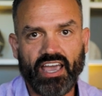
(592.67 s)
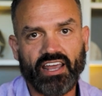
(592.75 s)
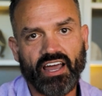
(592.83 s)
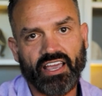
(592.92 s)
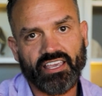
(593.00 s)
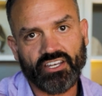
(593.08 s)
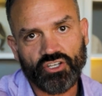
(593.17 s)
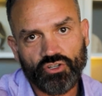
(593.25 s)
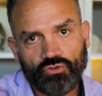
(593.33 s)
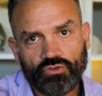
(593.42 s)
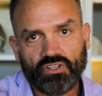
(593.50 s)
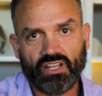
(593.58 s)
And I can
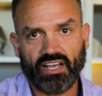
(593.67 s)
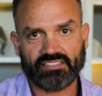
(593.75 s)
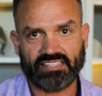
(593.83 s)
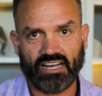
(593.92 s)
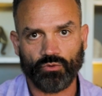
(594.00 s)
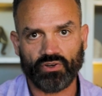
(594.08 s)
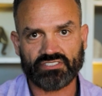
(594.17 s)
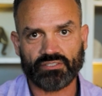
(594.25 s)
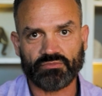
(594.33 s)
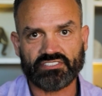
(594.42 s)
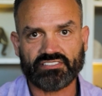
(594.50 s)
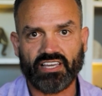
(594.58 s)
utilize that
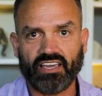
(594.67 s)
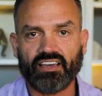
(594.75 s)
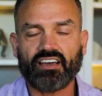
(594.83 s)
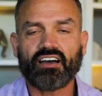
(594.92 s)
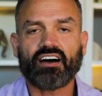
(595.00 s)
wisdom and say,